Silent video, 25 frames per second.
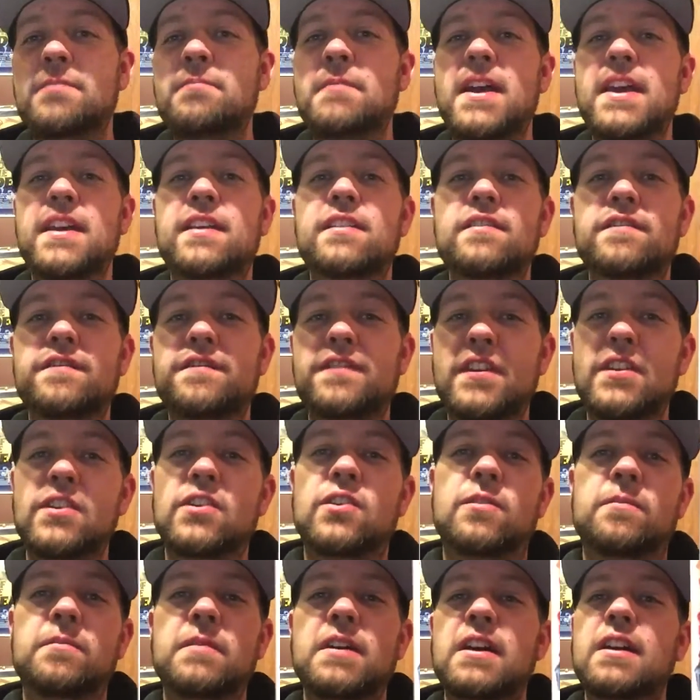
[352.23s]
to make a
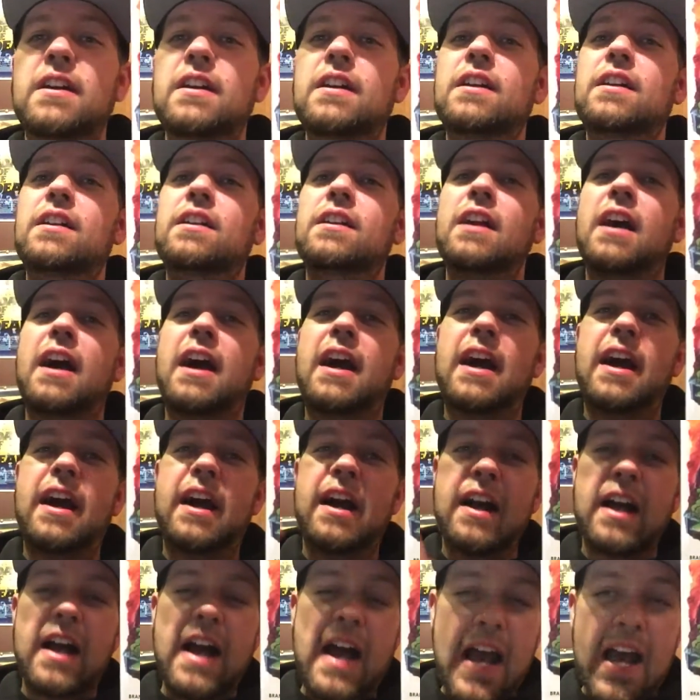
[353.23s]
film,
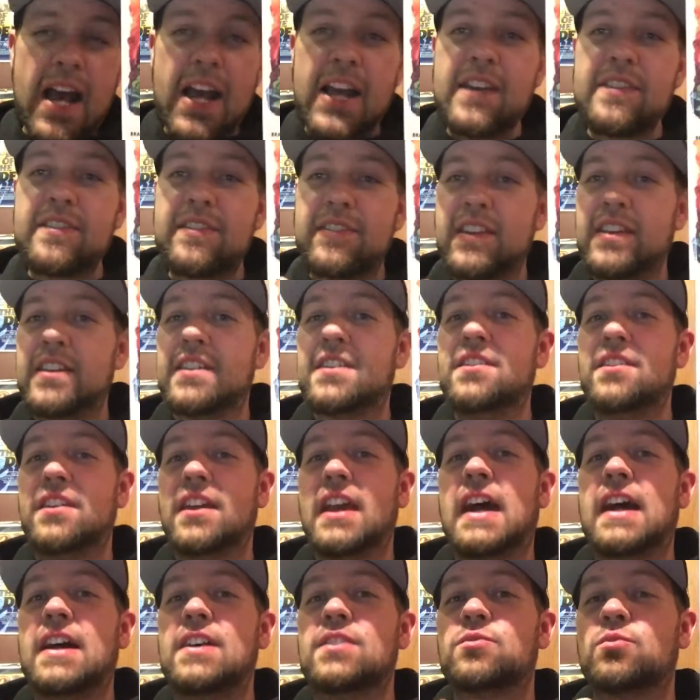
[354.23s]
I think you
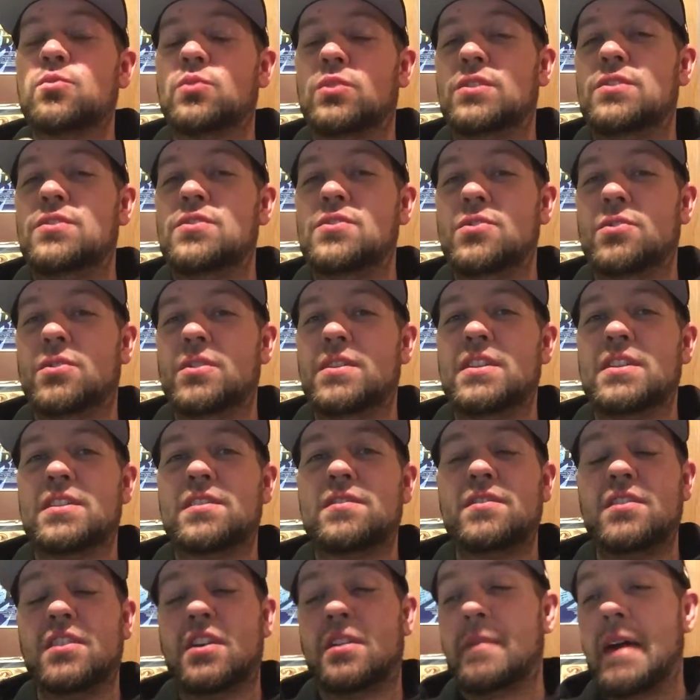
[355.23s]
guys will enjoy
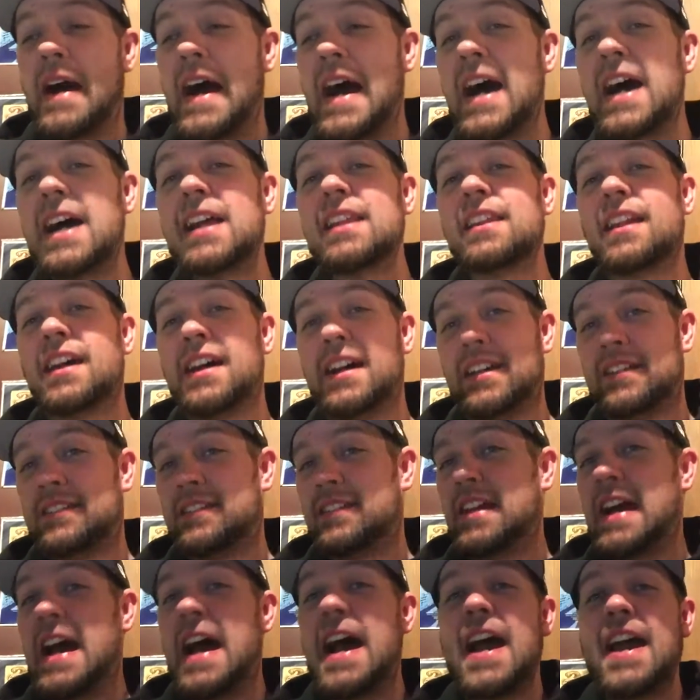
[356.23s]
this film. I
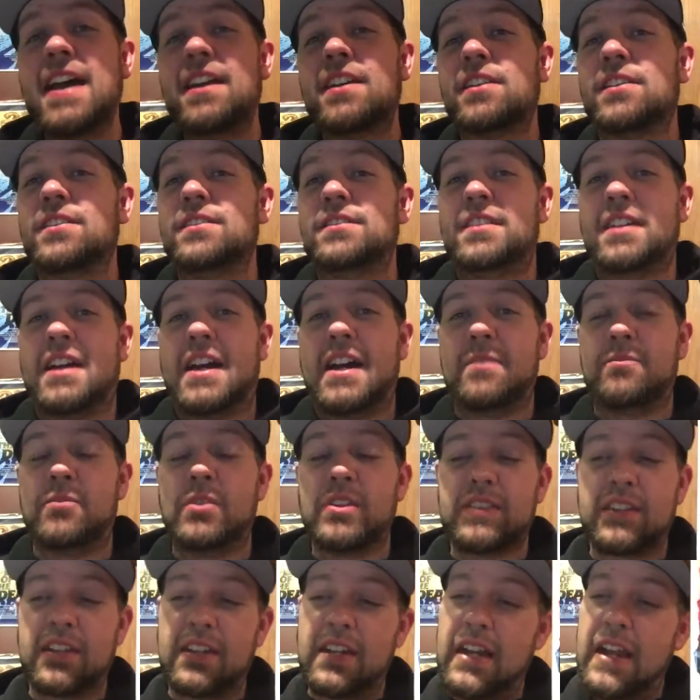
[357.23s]
liked it. I had a good time
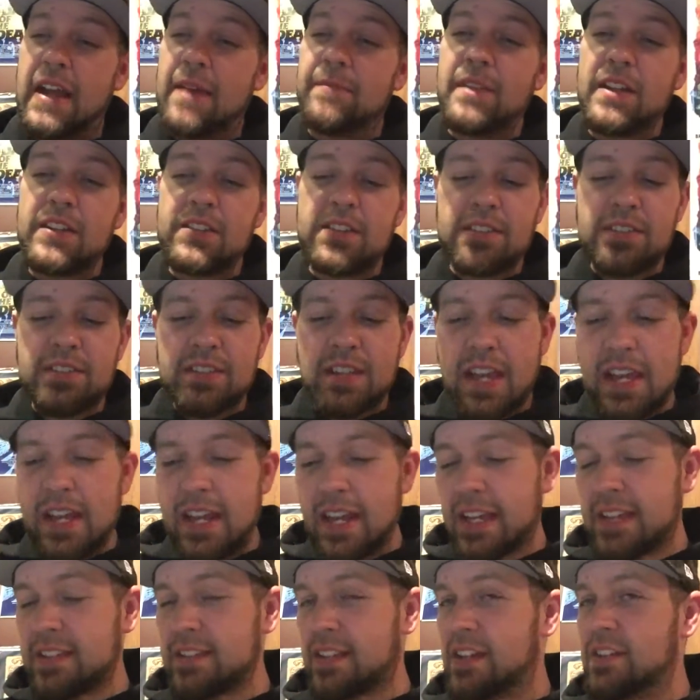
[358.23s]
with it. And I'm not just saying
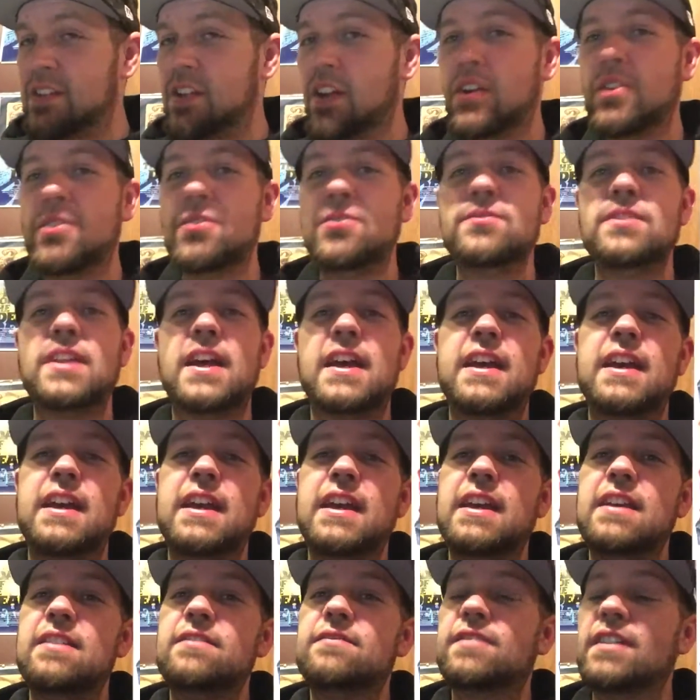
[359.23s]
it because I know
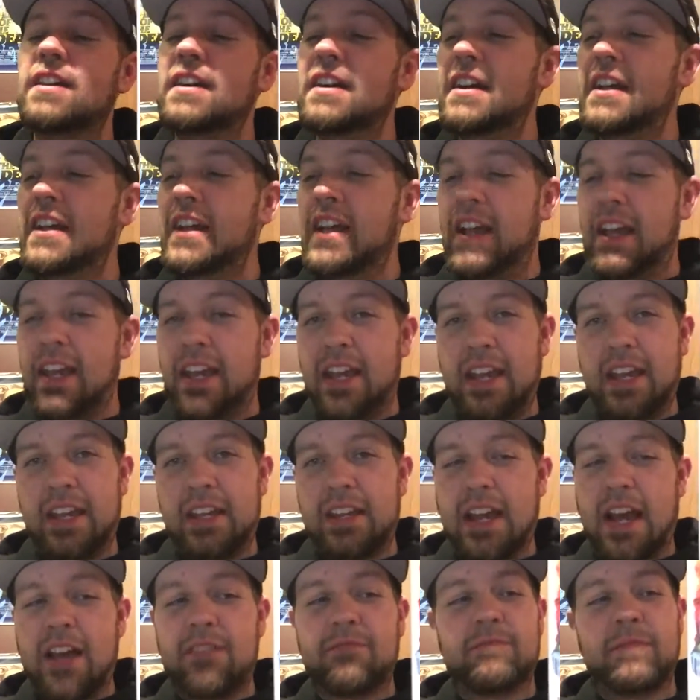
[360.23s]
Dave
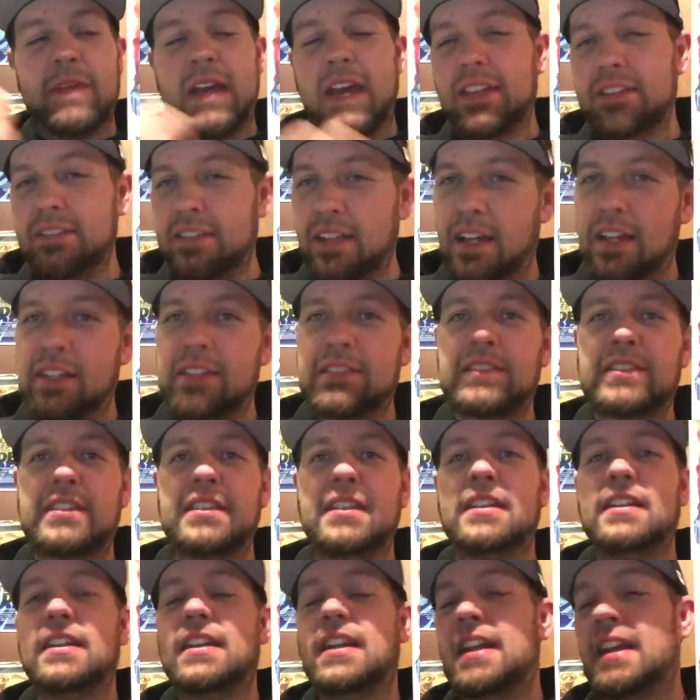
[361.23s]
and I've met
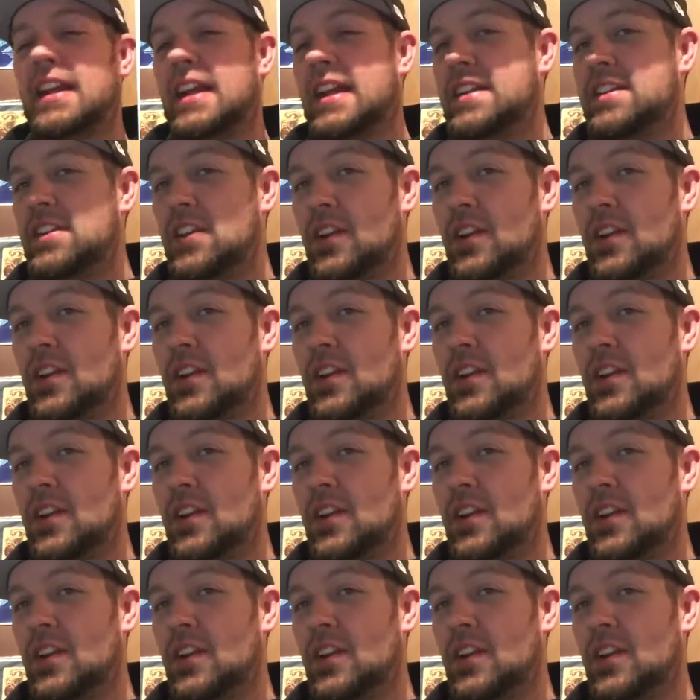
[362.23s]
Dustin and I